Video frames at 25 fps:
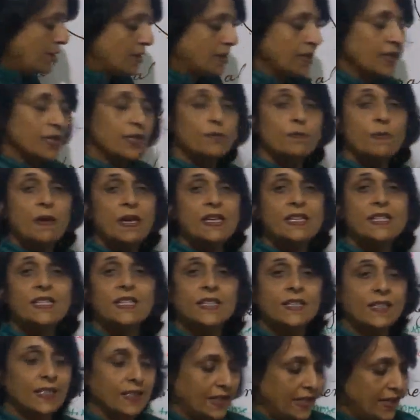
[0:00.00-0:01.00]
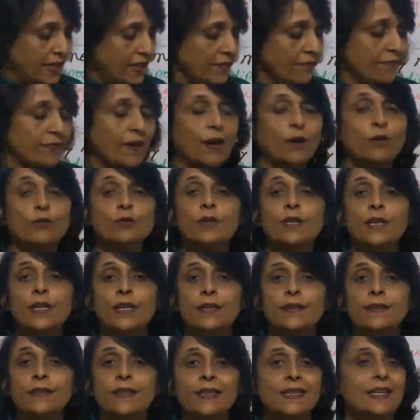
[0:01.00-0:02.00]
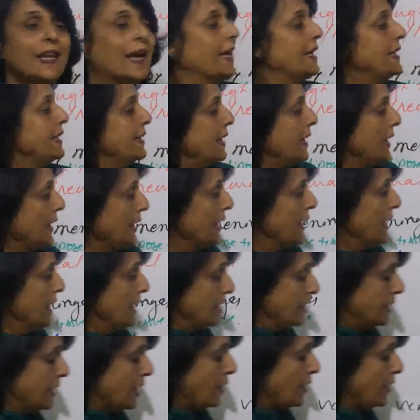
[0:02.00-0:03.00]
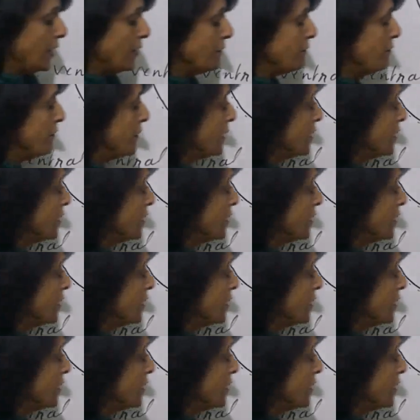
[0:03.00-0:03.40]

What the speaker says: this is basically found in the lining. Now, if